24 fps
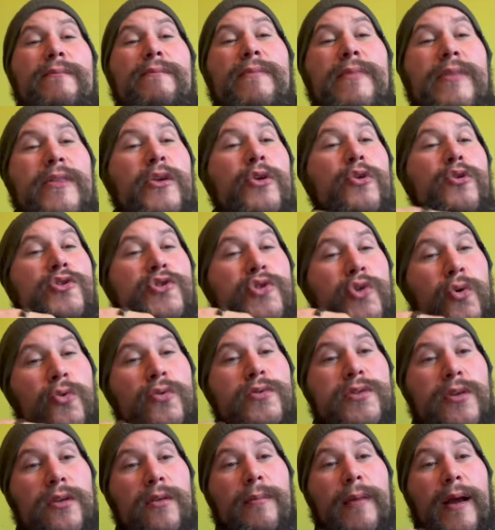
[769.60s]
your
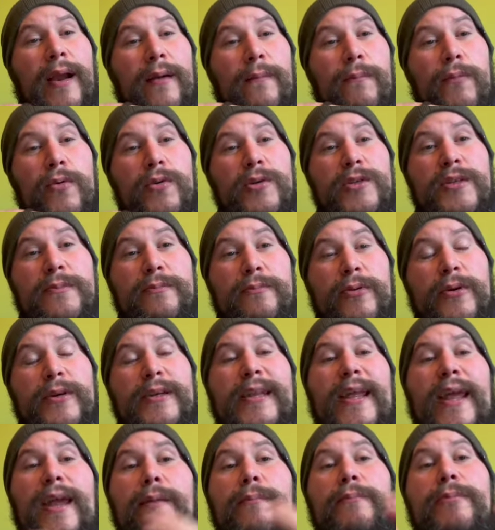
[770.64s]
total amount of protein per
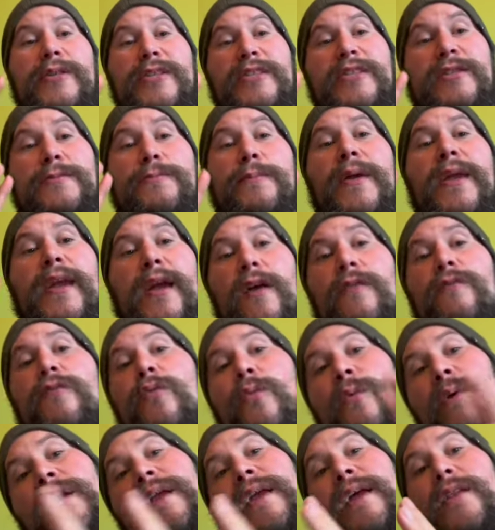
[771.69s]
day, but just be careful
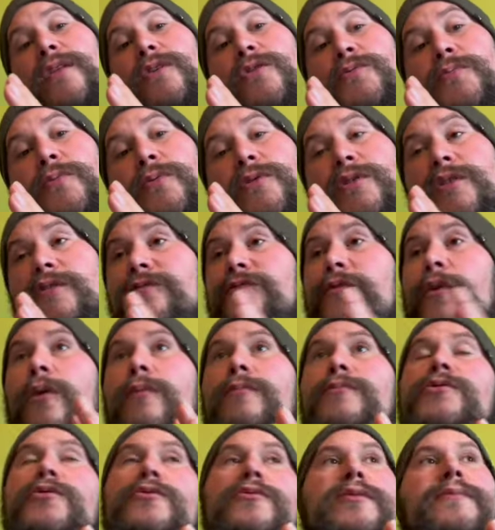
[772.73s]
where you're getting those proteins from.
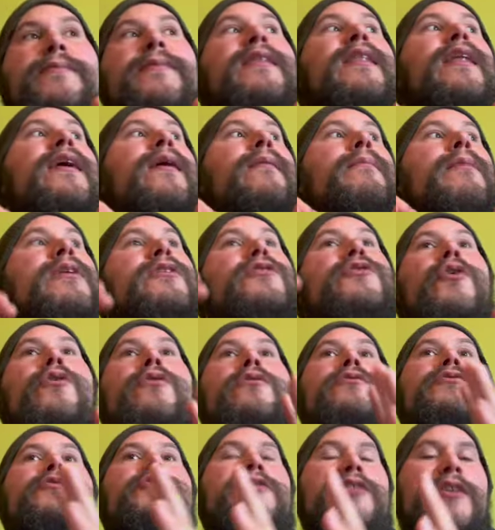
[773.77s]
So something like a
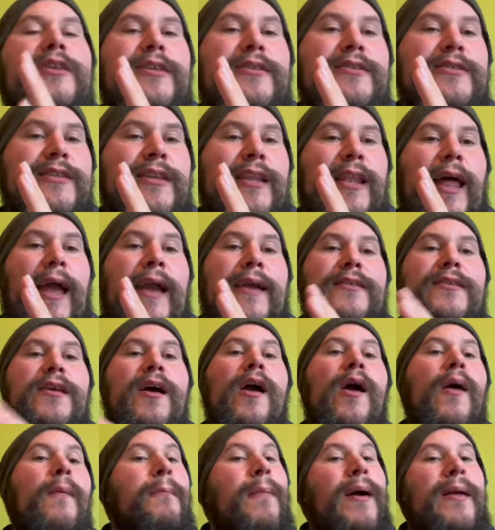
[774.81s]
McDonald's chicken select
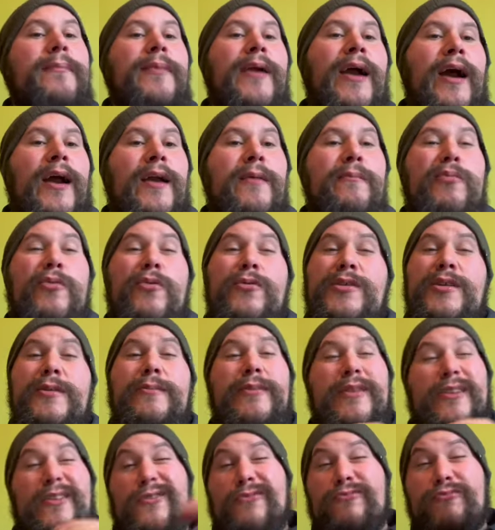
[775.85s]
might be high in protein,
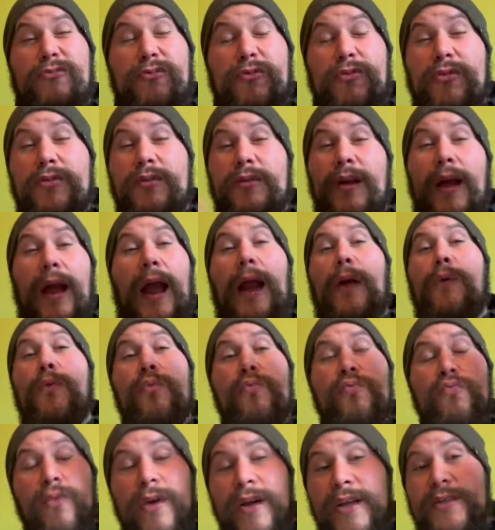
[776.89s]
but they're
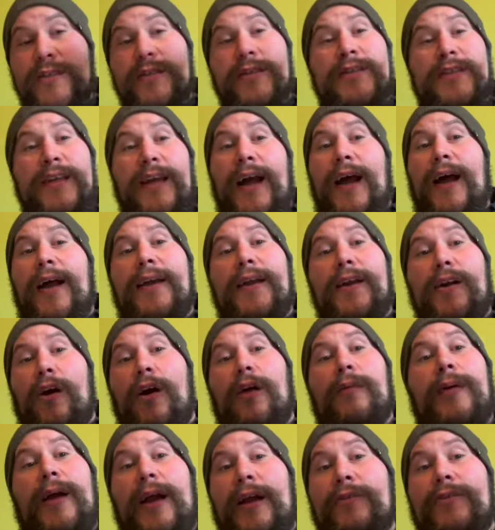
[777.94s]
outrageously high in
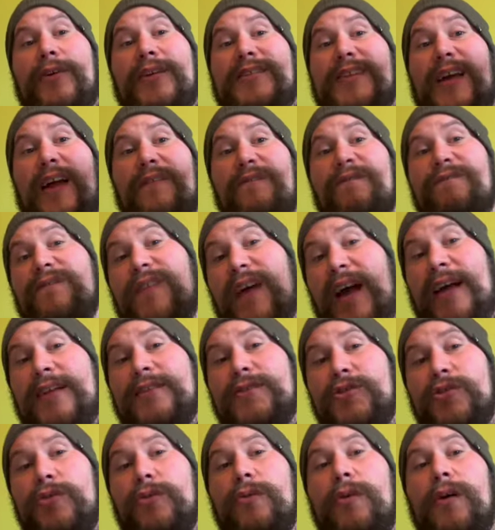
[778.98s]
carbohydrates and fat
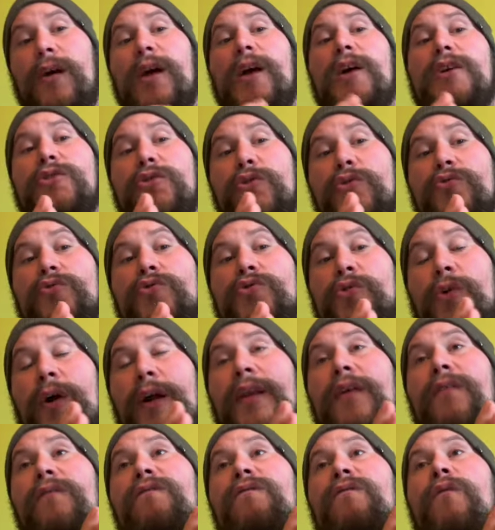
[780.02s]
too. So you're trying
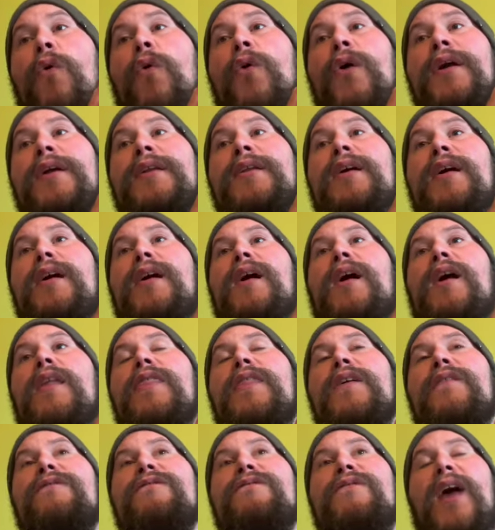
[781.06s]
to avoid
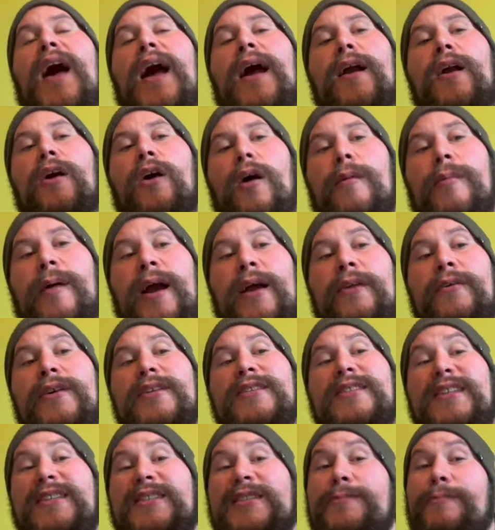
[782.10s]
the fat and
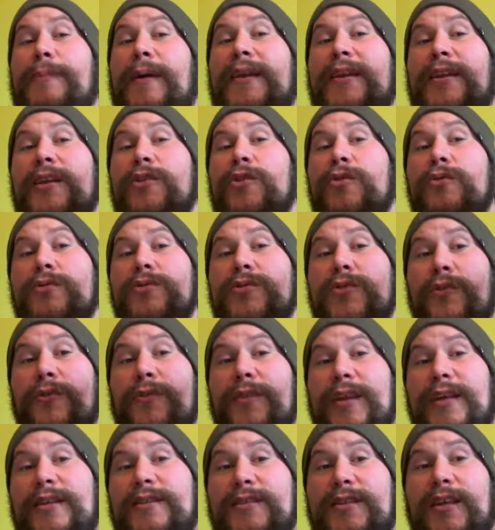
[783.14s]
carbohydrates and spending those on
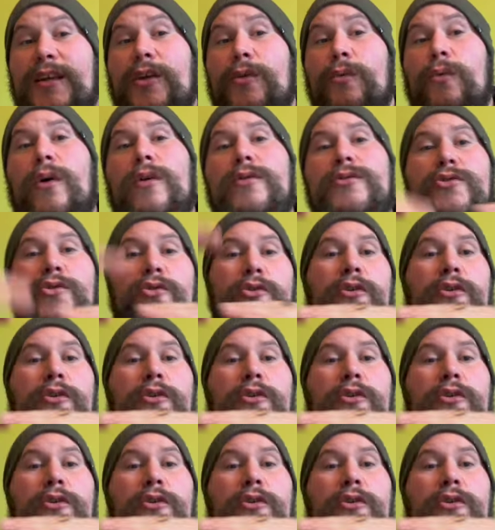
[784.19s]
things that you want. So you